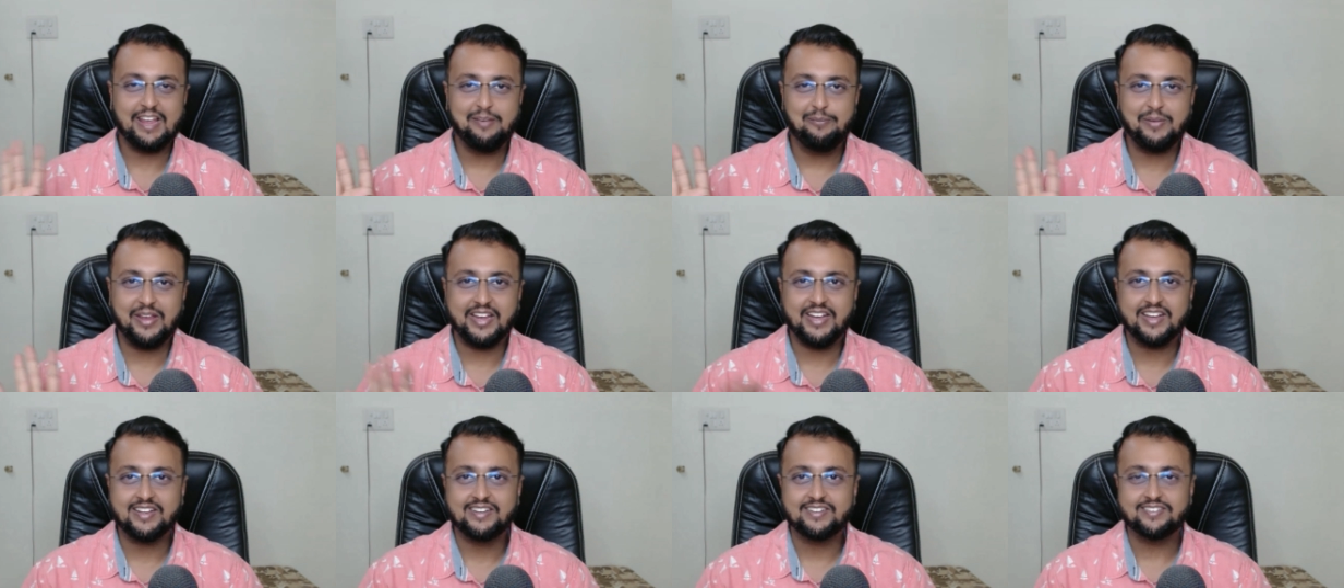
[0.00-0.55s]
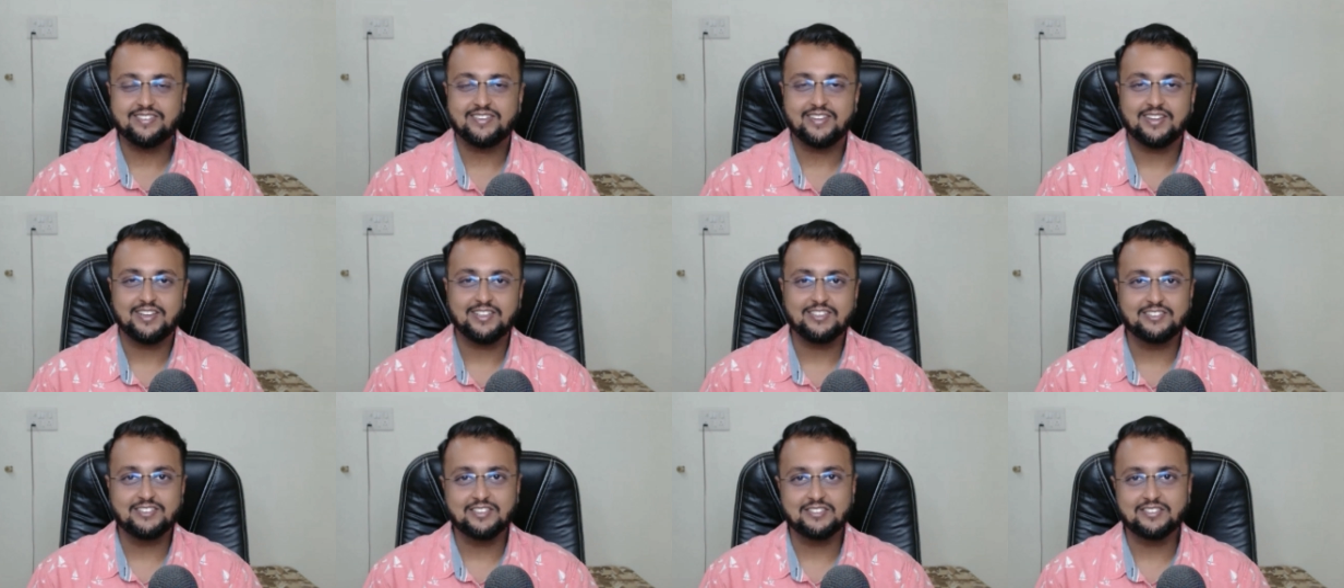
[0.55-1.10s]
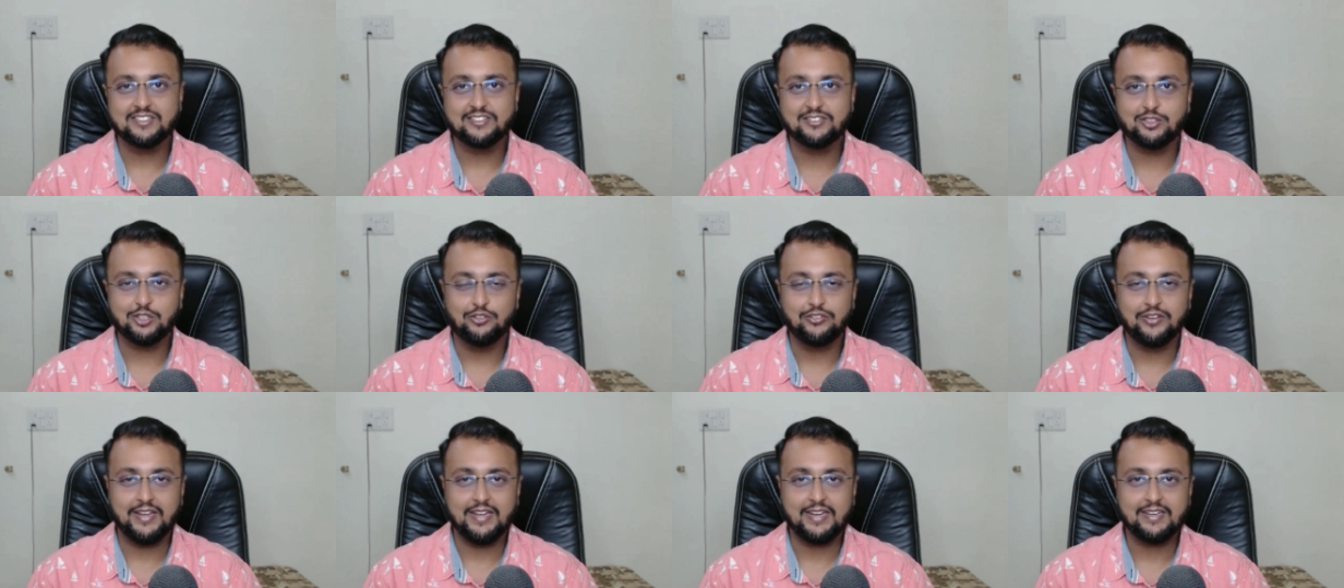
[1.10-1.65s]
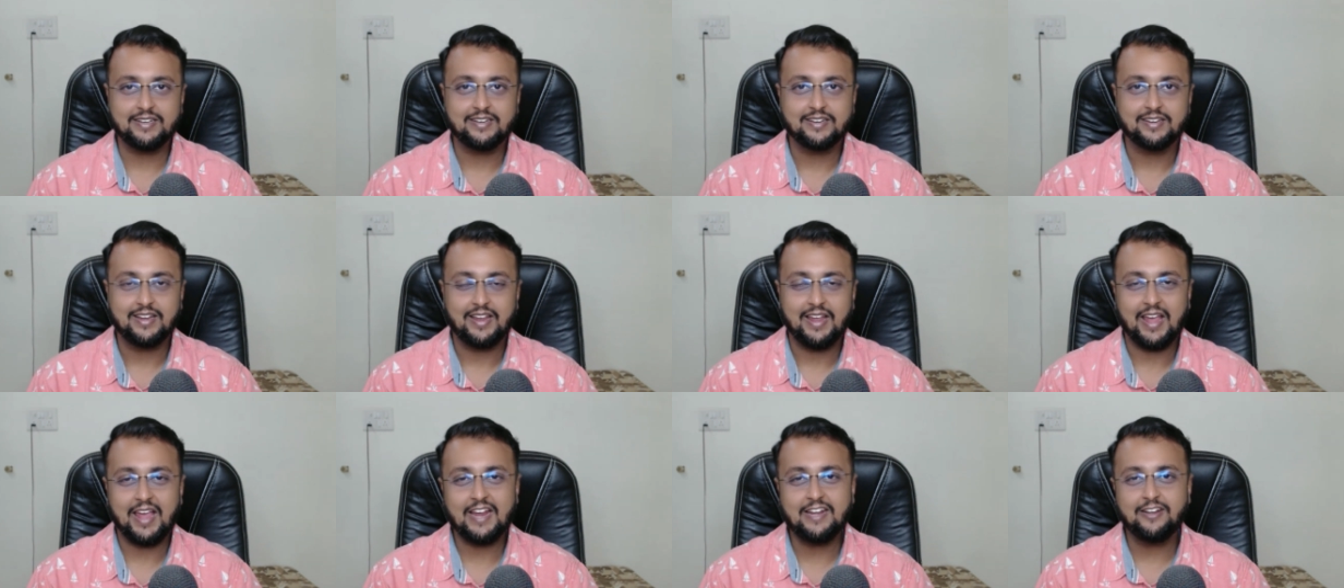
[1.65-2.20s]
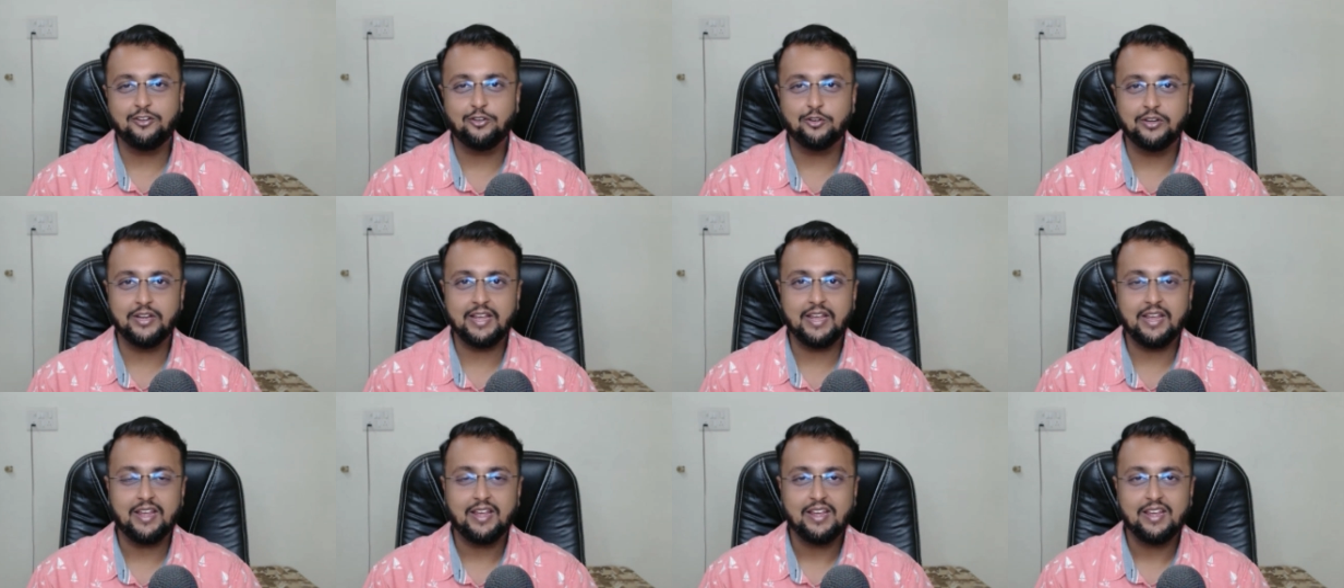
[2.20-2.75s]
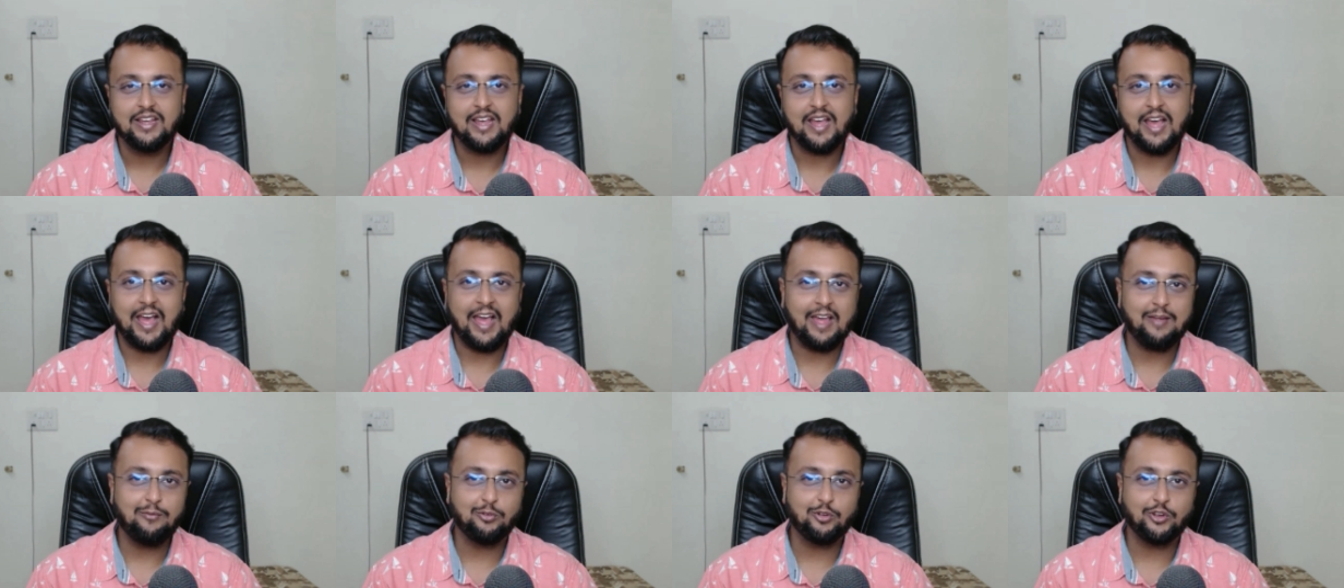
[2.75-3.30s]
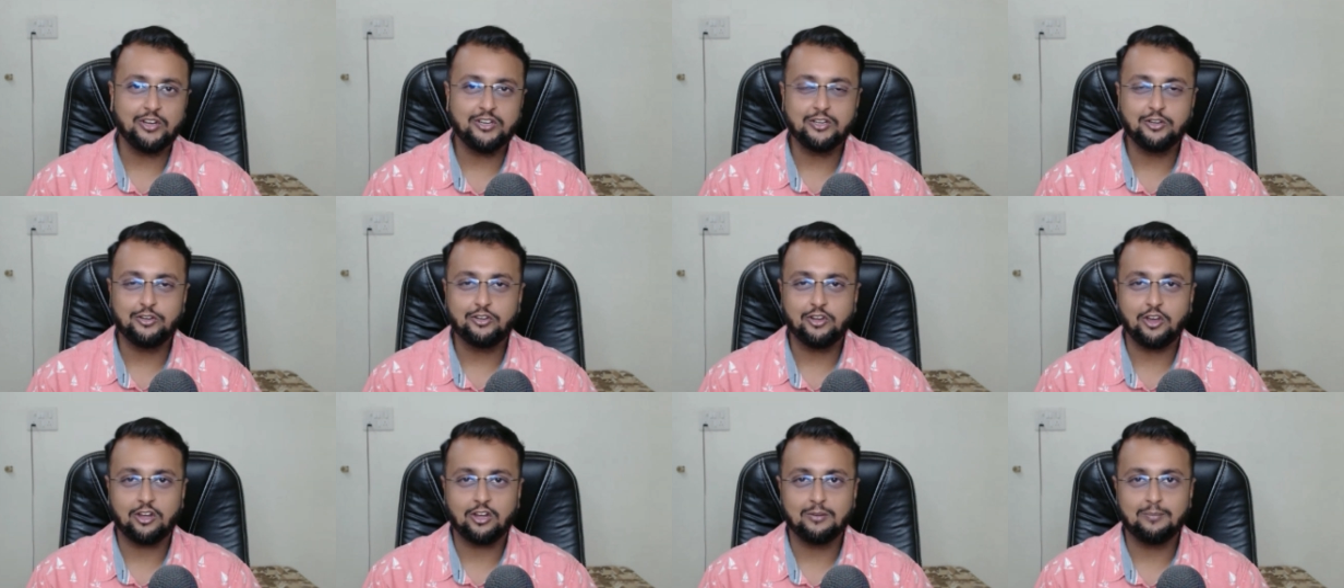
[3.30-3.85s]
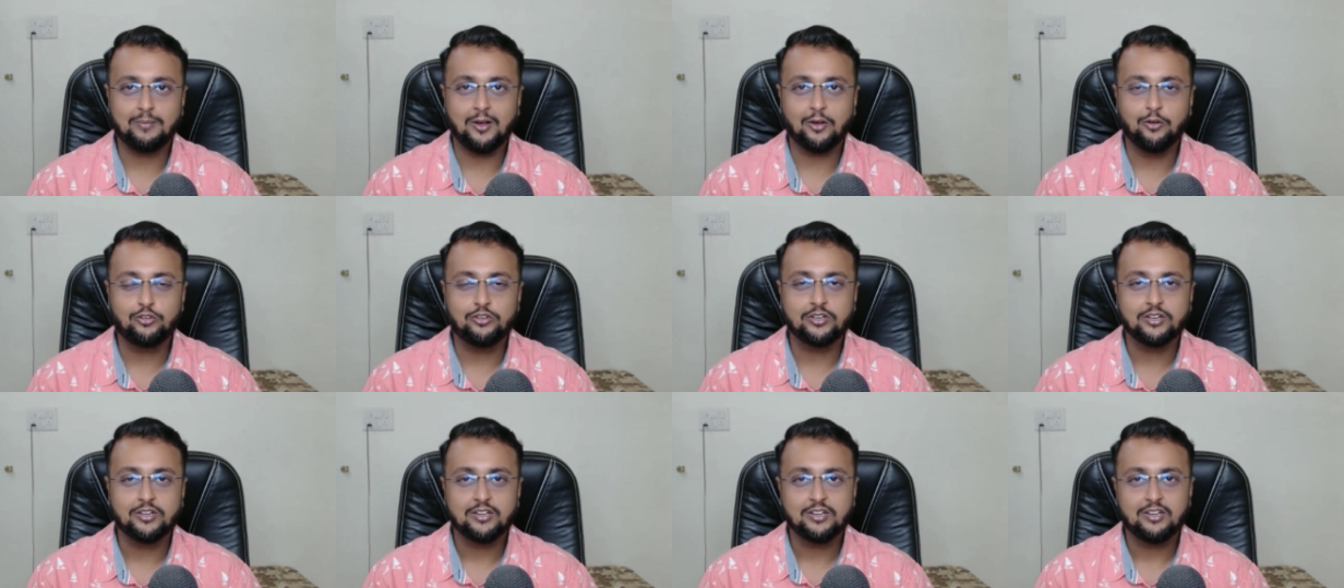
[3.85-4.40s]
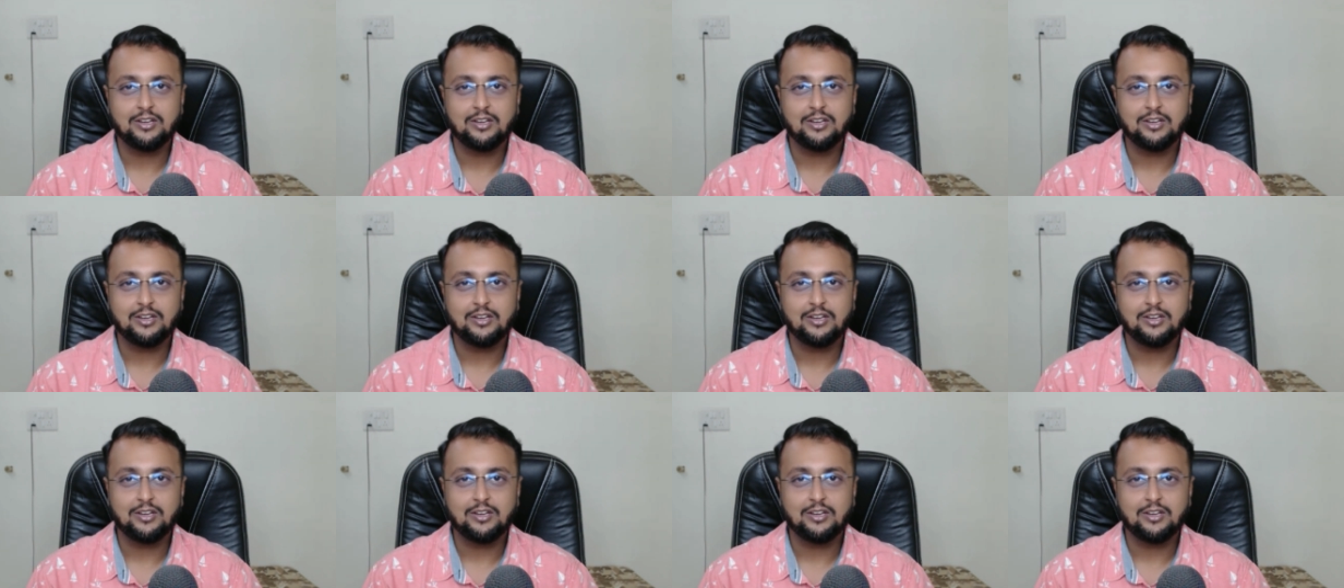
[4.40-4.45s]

Makers, this is Dhruvin and today I'm going to talk about